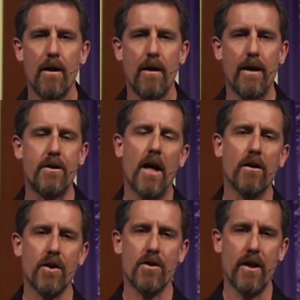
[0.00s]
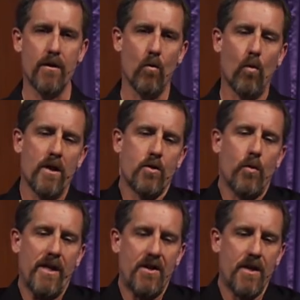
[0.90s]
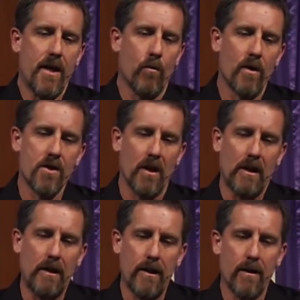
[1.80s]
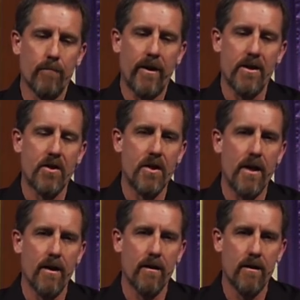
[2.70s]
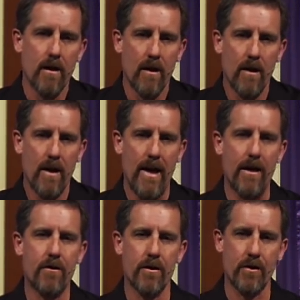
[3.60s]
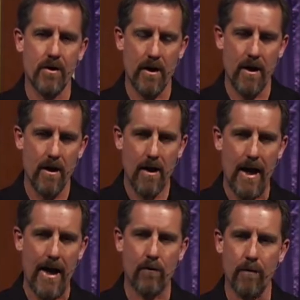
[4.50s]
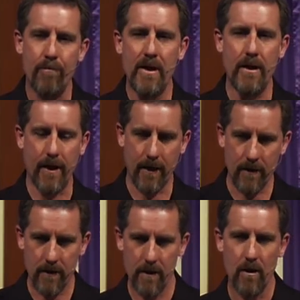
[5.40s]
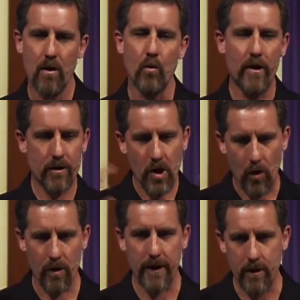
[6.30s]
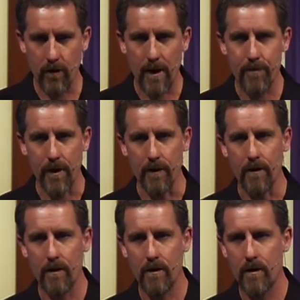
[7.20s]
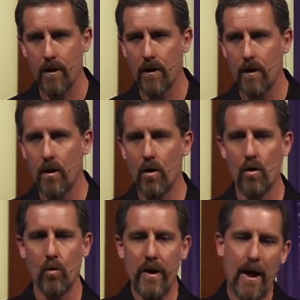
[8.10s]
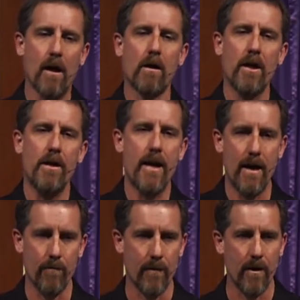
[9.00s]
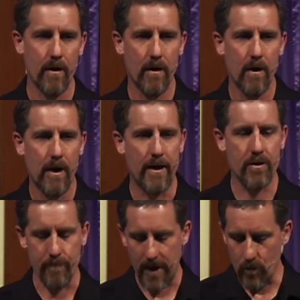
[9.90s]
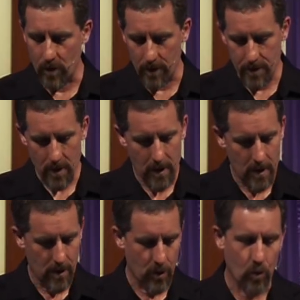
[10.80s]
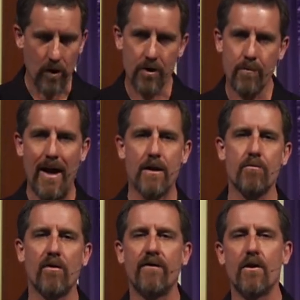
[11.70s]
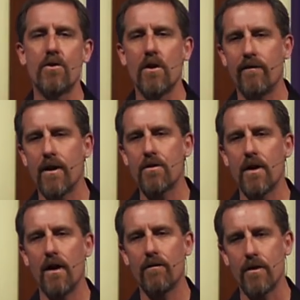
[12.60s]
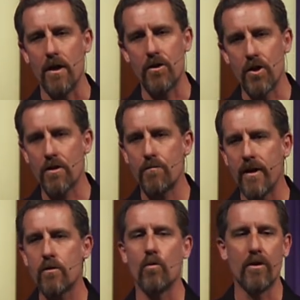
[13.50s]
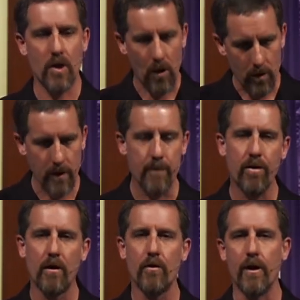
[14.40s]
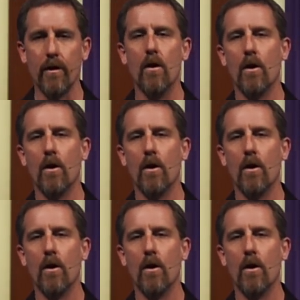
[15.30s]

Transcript: That tells us that once we sin, once a little bit of sin enters our being, we are totally corrupted. We are condemned. It doesn't mean we're the worst possible version of ourselves. It just means we're totally polluted.